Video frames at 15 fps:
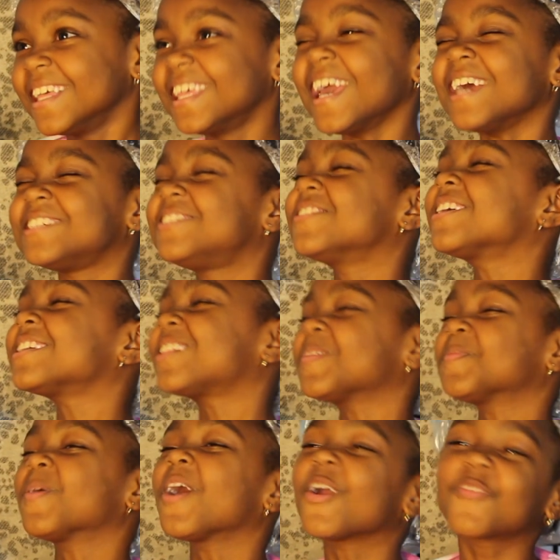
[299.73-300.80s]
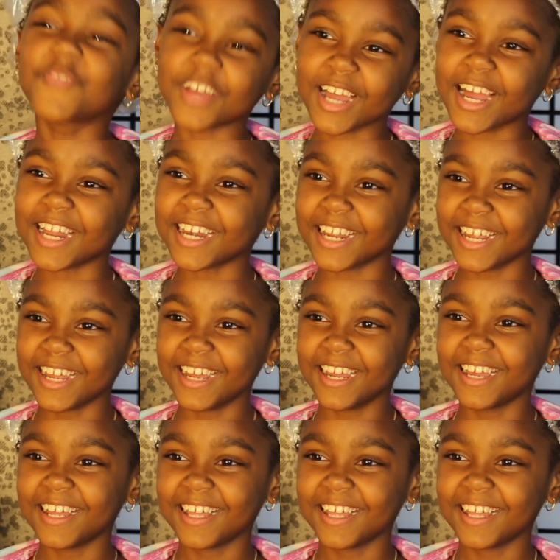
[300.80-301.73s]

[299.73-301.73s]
Yes, you got the perfect idea.